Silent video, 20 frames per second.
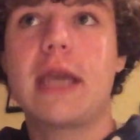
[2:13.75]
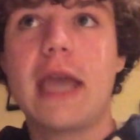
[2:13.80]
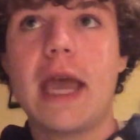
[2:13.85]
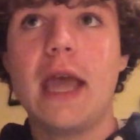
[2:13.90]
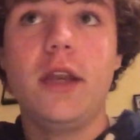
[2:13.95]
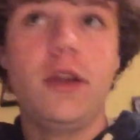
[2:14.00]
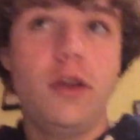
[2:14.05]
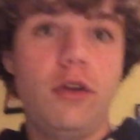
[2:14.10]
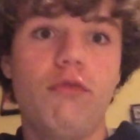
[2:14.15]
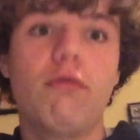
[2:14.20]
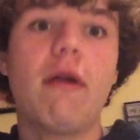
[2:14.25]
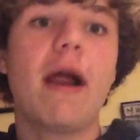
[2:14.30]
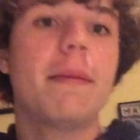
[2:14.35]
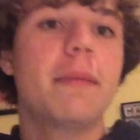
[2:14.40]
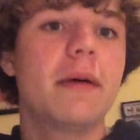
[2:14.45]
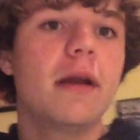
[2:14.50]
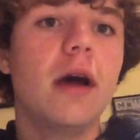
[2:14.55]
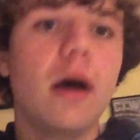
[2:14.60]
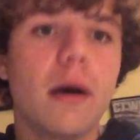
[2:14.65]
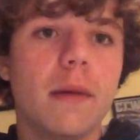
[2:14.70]
can you
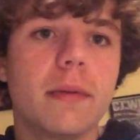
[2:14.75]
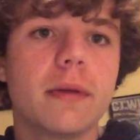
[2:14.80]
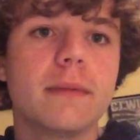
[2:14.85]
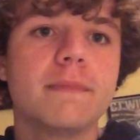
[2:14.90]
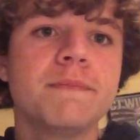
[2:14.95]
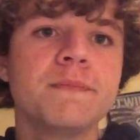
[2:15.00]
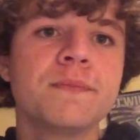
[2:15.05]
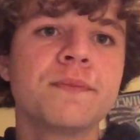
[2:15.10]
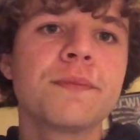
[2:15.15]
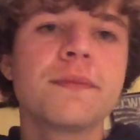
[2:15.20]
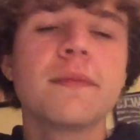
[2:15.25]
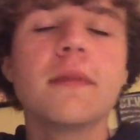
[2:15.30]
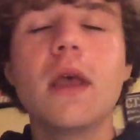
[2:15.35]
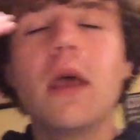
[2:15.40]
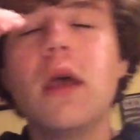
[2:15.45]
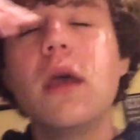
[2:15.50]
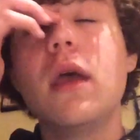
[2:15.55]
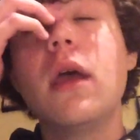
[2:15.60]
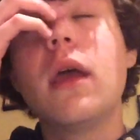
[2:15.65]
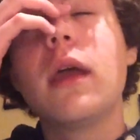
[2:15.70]
wrap it up?
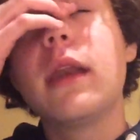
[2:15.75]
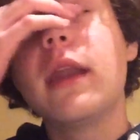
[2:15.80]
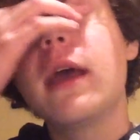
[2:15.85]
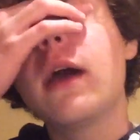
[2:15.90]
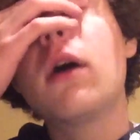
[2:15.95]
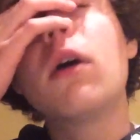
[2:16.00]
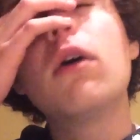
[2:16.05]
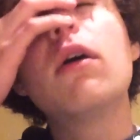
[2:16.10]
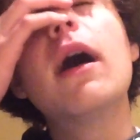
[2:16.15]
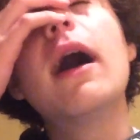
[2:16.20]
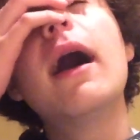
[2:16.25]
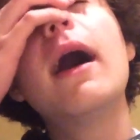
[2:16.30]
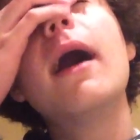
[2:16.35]
Now,